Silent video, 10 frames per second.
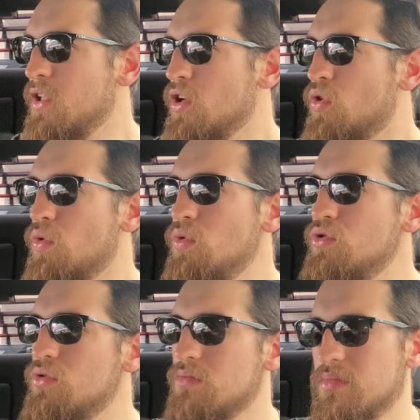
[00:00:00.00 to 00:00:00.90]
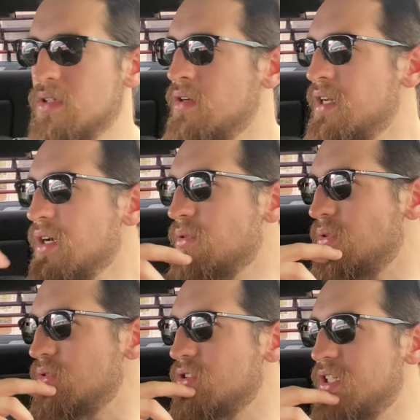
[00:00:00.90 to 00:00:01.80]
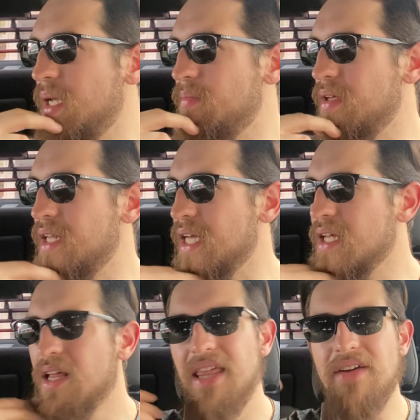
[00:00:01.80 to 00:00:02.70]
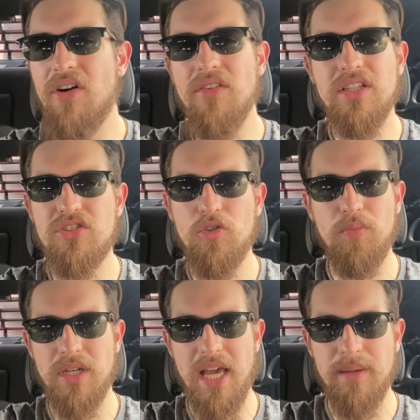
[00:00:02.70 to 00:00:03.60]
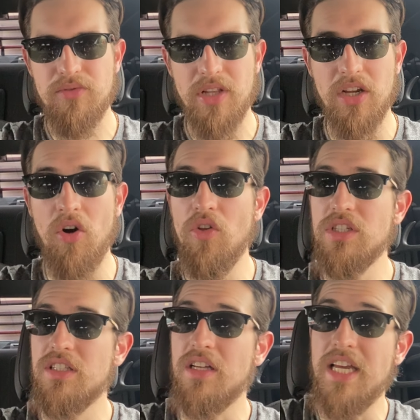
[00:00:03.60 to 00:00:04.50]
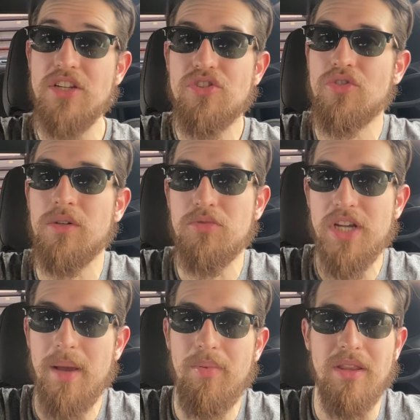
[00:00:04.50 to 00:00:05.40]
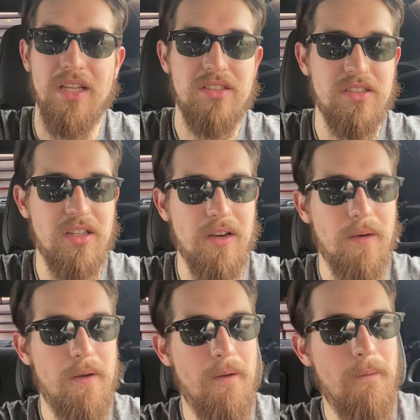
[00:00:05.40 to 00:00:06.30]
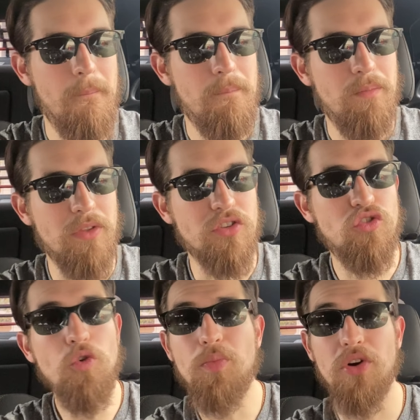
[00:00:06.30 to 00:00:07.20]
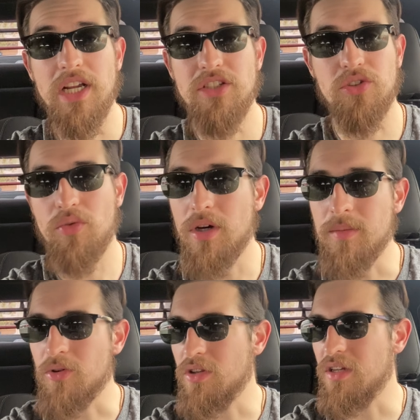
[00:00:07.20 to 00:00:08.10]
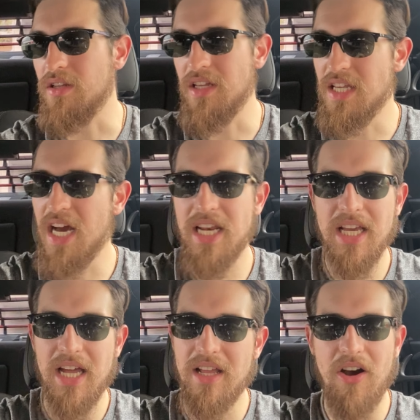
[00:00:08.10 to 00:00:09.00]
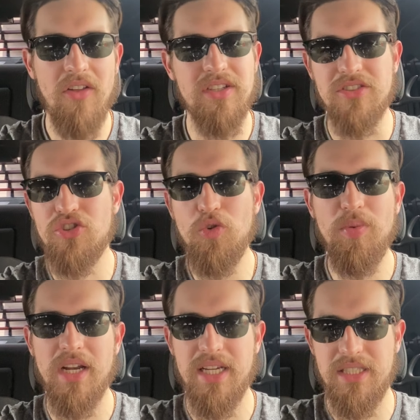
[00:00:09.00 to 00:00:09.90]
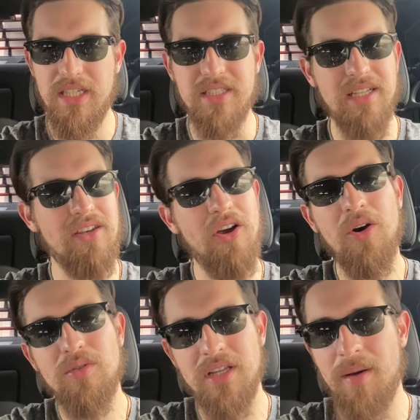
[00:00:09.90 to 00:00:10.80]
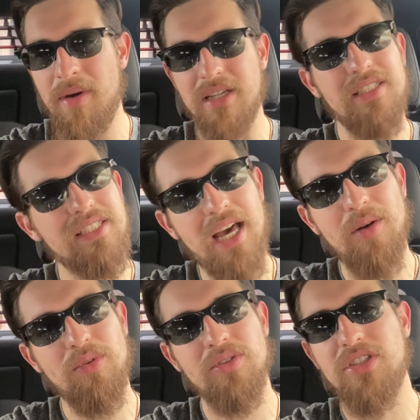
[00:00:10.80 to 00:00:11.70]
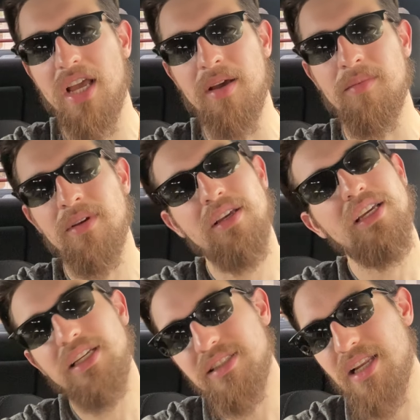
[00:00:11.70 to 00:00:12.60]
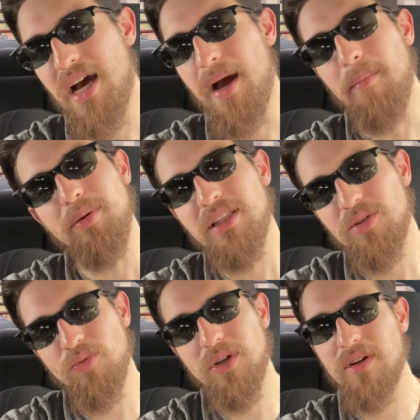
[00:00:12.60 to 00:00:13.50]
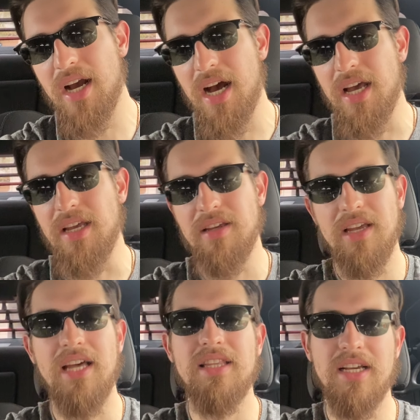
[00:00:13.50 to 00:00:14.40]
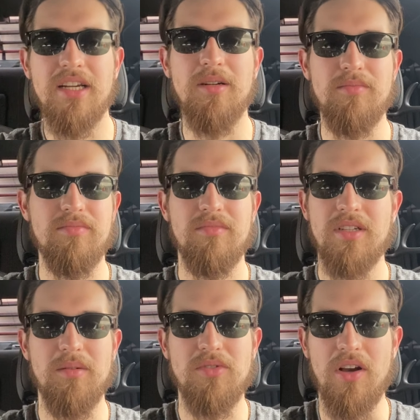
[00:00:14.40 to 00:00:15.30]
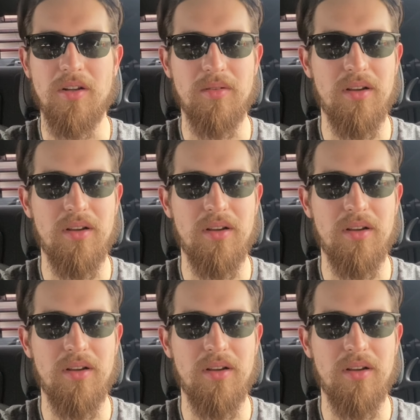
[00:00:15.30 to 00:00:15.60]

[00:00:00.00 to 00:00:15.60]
cruise. No, not cruiser champion. Like, they have all these stupid names for, like, oh, this is the interim champion. This is the super interim, or the yada yada. All this stupid ass shit. It's like, no, dumbass. He's not a real champ. He's not. Beat the real guy, and then come talk